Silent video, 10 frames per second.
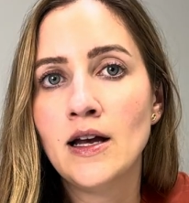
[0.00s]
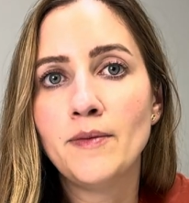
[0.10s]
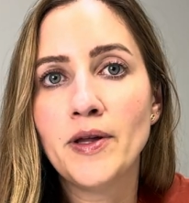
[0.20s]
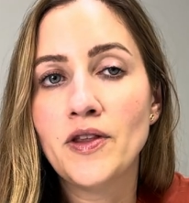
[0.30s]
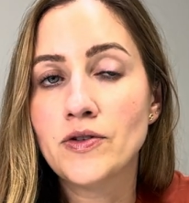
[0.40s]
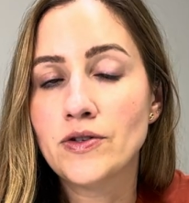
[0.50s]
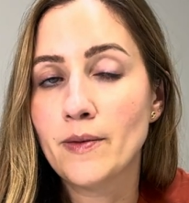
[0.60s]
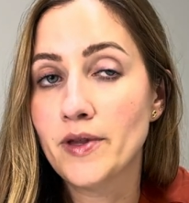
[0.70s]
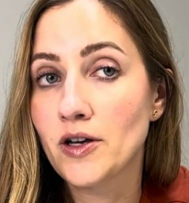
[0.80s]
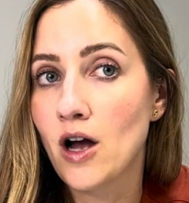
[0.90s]
But those are some
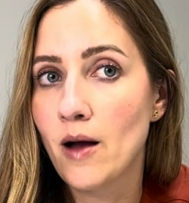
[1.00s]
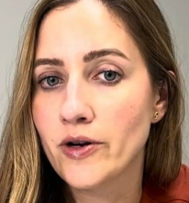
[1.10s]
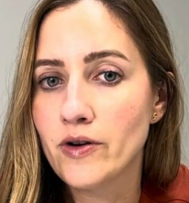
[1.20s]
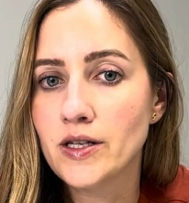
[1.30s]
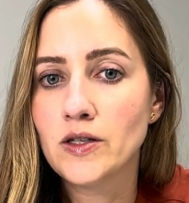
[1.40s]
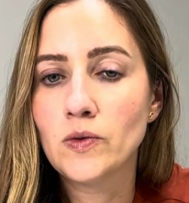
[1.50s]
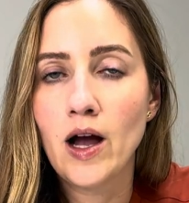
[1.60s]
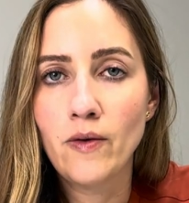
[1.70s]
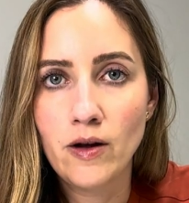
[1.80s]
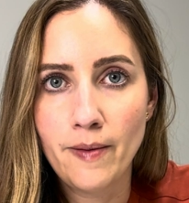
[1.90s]
of the common reasons why
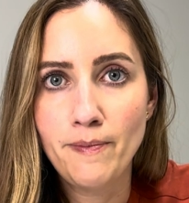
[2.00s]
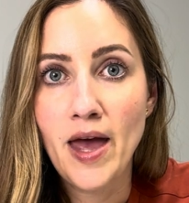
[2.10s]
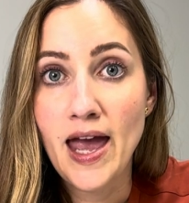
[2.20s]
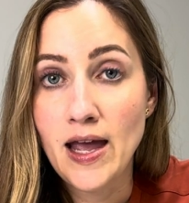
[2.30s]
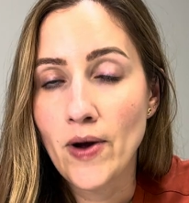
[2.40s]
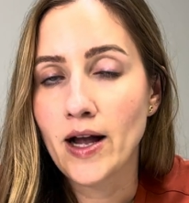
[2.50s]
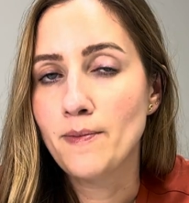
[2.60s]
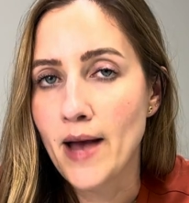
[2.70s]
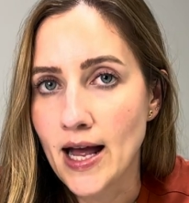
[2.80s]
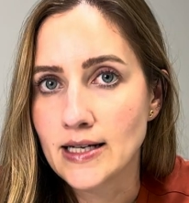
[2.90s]
we may
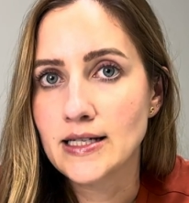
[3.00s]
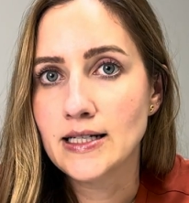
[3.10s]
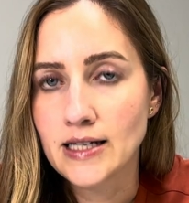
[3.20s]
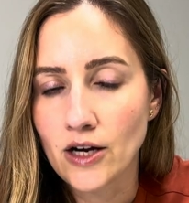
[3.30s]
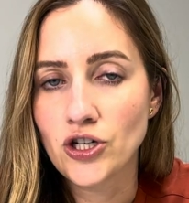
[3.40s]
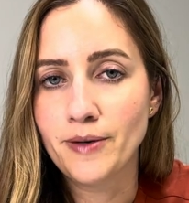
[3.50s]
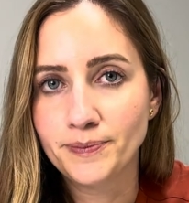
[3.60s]
recommend induction.